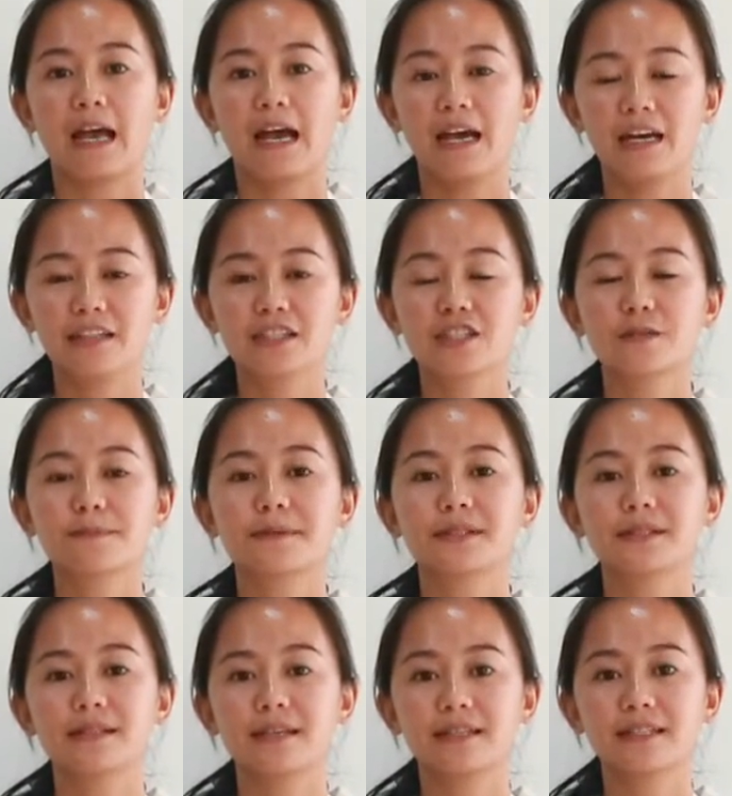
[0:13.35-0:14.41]
I had
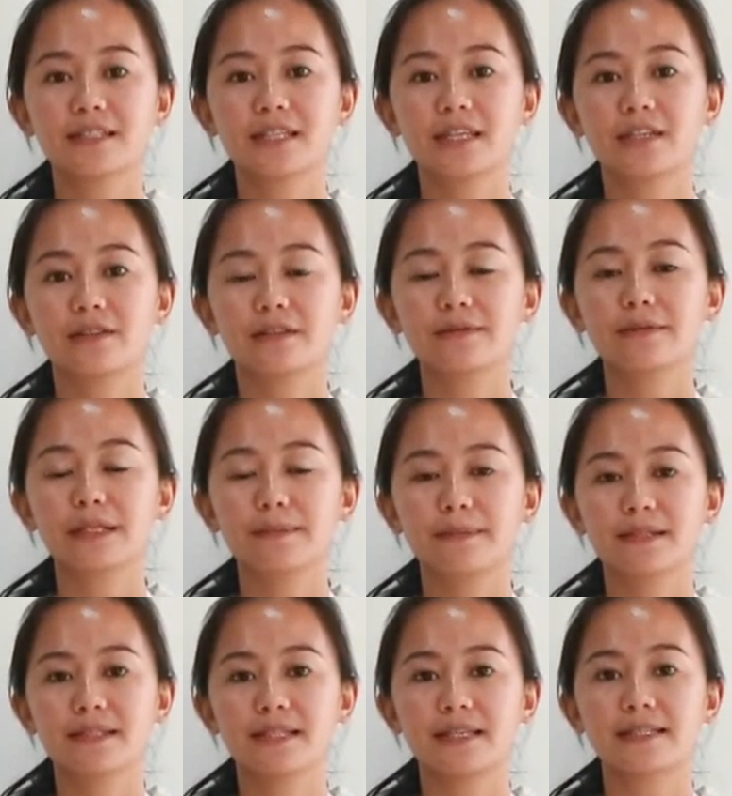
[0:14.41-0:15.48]
experience here in
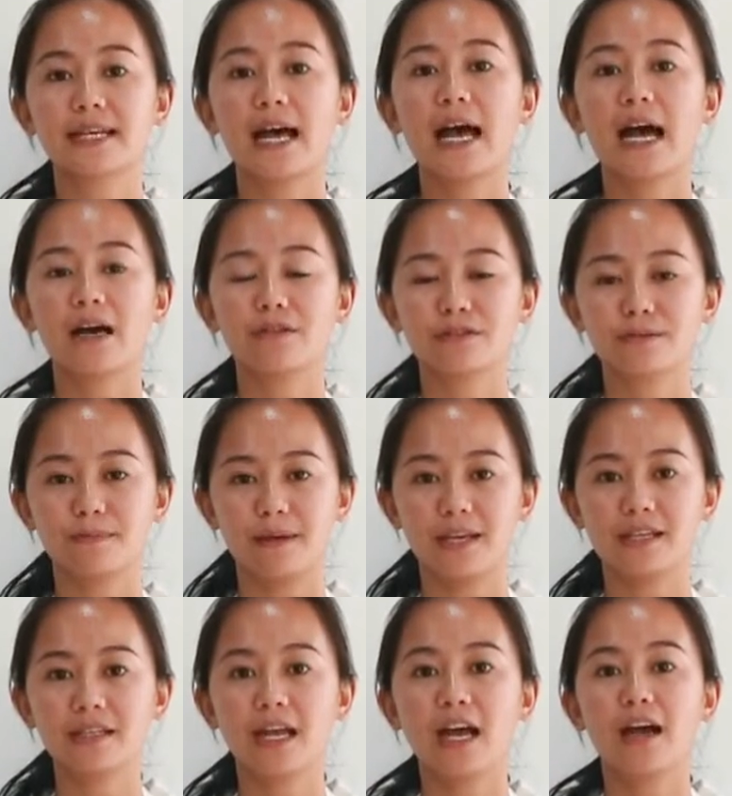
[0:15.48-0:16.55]
Philippines as a
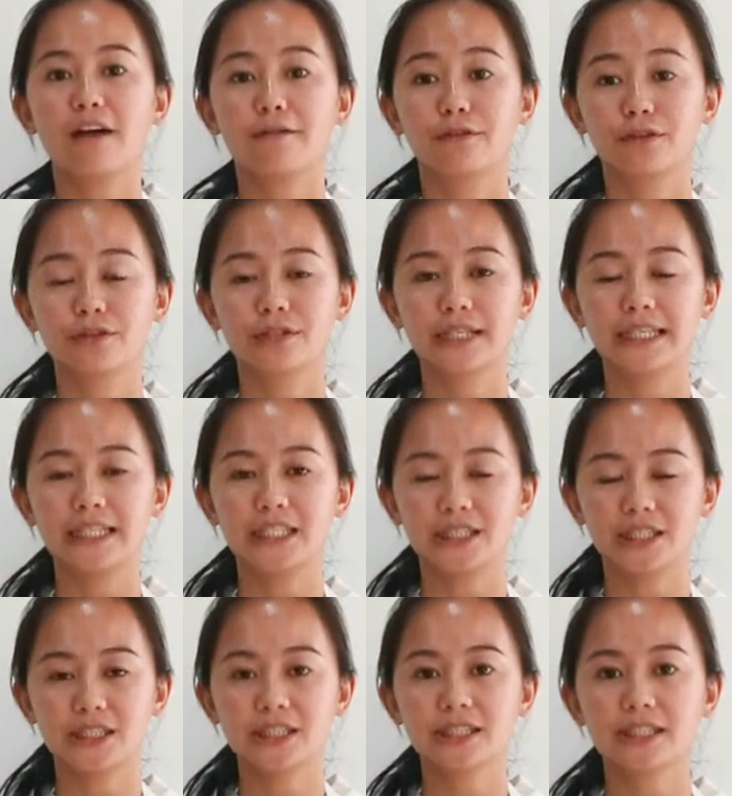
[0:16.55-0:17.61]
housemaid for 3
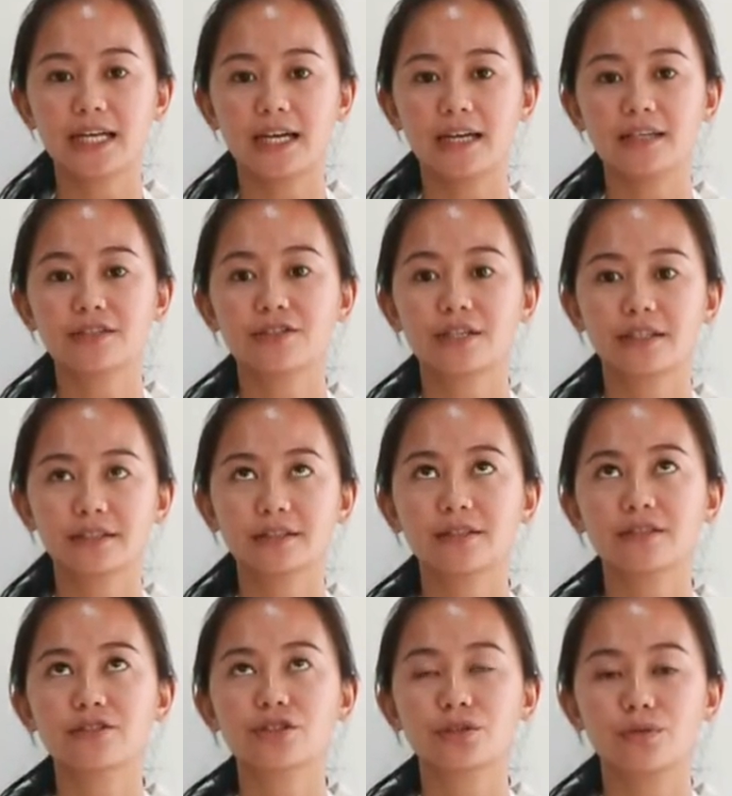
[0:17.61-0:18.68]
years. I
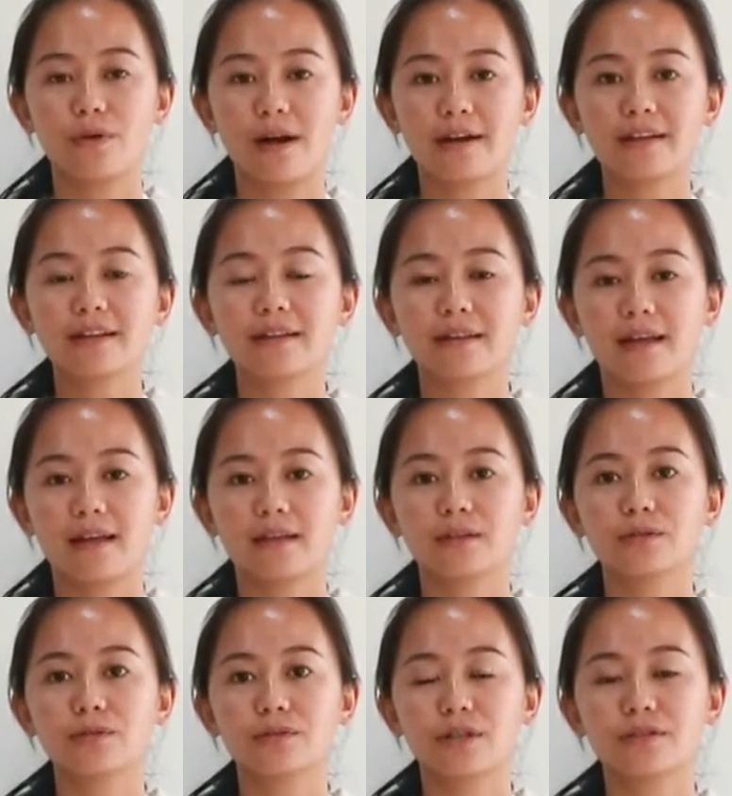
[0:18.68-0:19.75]
started on January
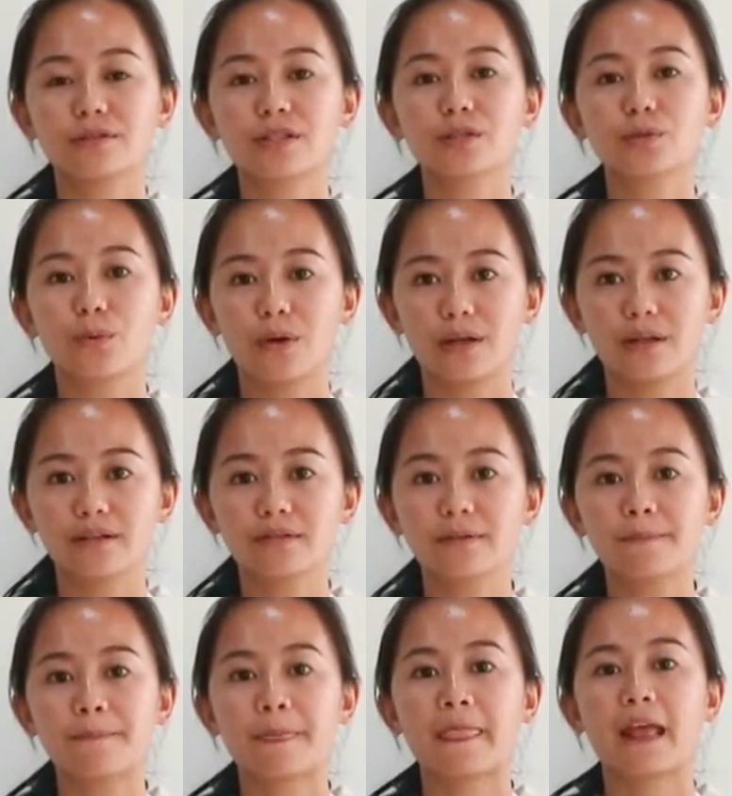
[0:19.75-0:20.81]
10,
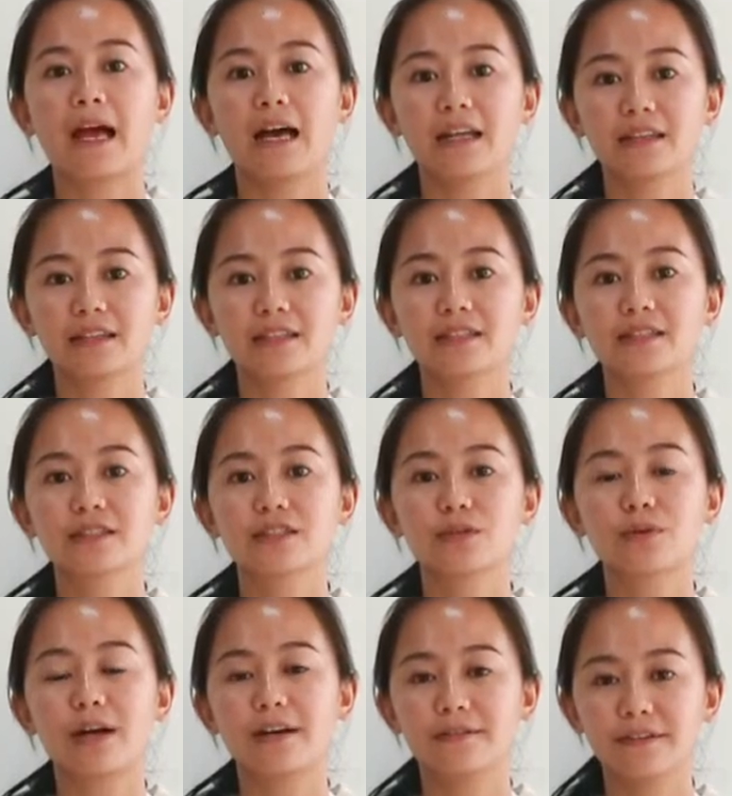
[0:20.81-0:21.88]
2012 until
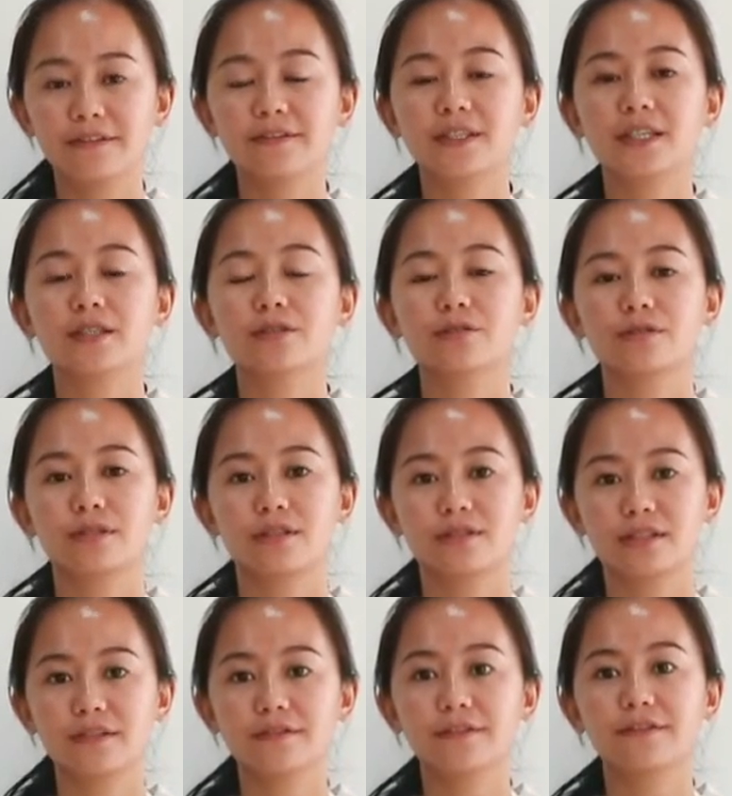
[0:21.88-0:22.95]
January 15,
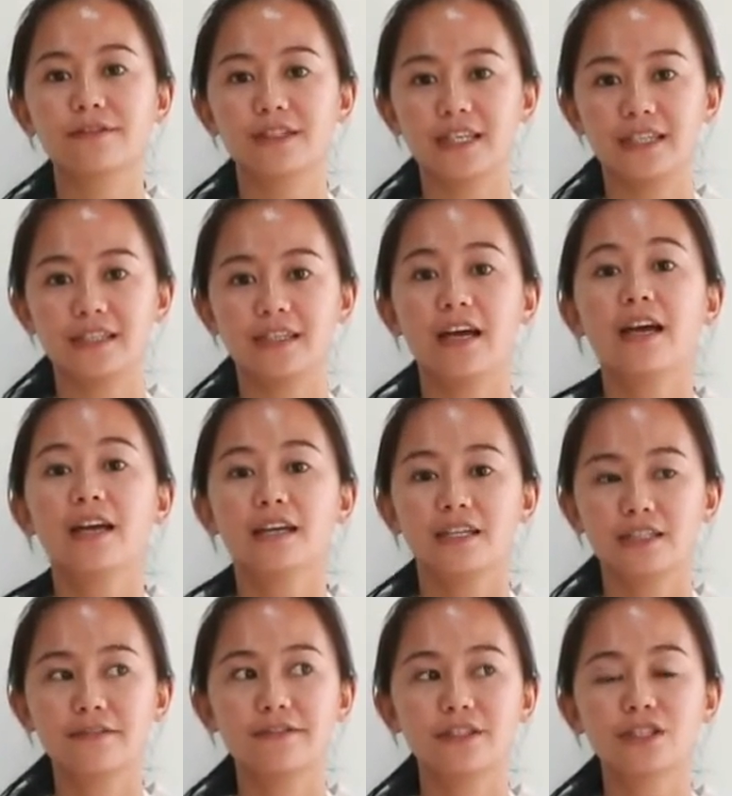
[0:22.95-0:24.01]
2015.
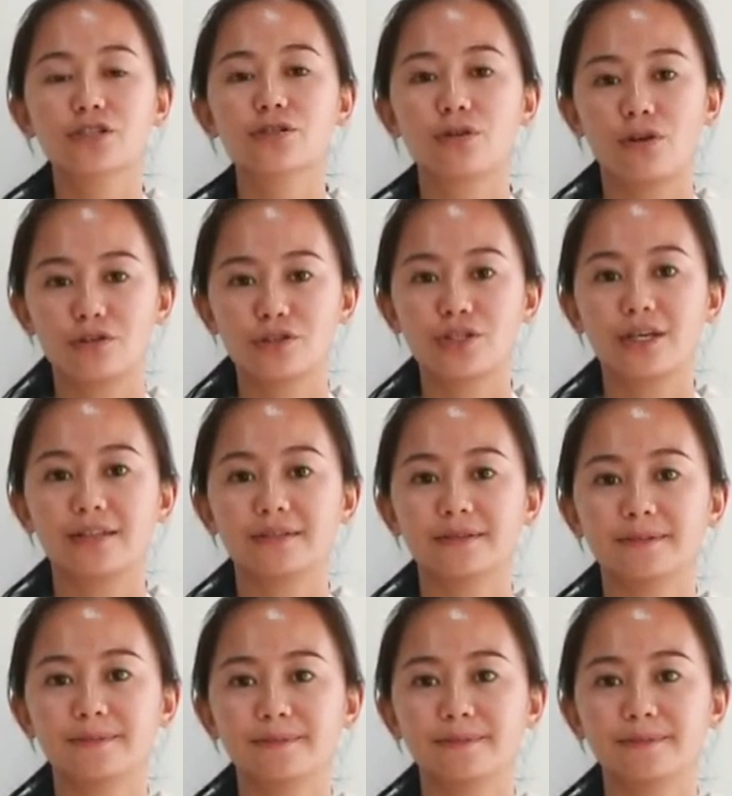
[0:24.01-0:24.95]
It's finished contract.